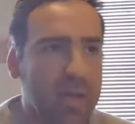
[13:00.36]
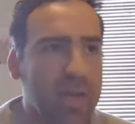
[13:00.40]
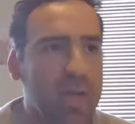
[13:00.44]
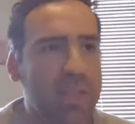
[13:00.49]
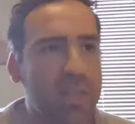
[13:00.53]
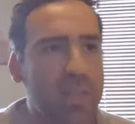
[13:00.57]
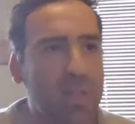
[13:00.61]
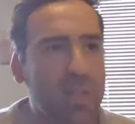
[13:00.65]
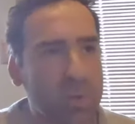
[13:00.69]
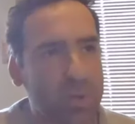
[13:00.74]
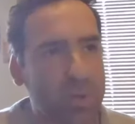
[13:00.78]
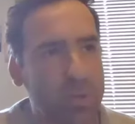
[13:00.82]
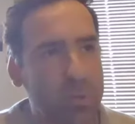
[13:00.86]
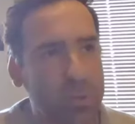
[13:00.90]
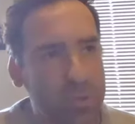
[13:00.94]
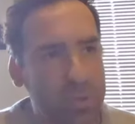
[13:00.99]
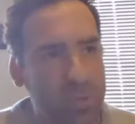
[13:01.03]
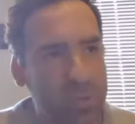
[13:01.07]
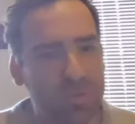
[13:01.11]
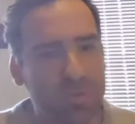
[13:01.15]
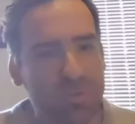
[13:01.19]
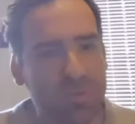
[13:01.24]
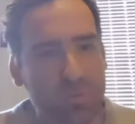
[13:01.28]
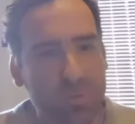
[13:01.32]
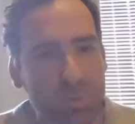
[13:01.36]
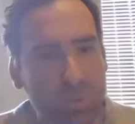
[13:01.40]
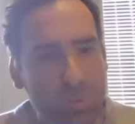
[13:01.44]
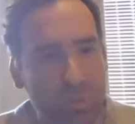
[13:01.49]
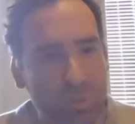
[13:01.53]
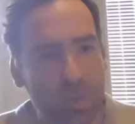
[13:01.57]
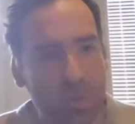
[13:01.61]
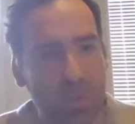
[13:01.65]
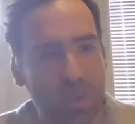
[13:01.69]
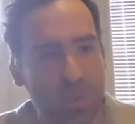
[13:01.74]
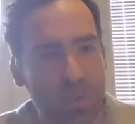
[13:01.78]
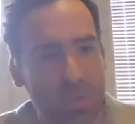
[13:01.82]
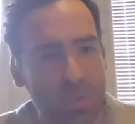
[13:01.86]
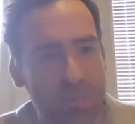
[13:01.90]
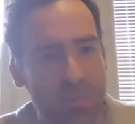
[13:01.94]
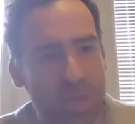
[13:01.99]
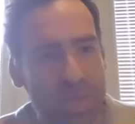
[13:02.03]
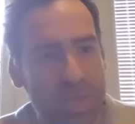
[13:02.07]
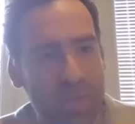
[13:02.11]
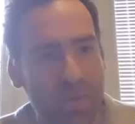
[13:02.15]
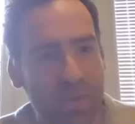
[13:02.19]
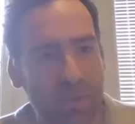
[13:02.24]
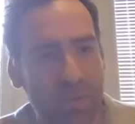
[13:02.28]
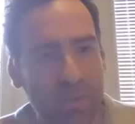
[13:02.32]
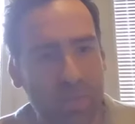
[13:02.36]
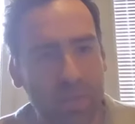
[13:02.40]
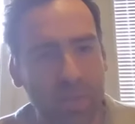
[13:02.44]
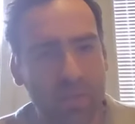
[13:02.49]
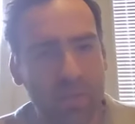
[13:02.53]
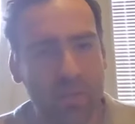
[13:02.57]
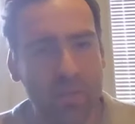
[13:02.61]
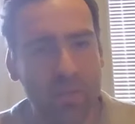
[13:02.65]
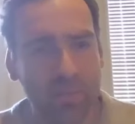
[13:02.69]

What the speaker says: And they were using the food that was made on there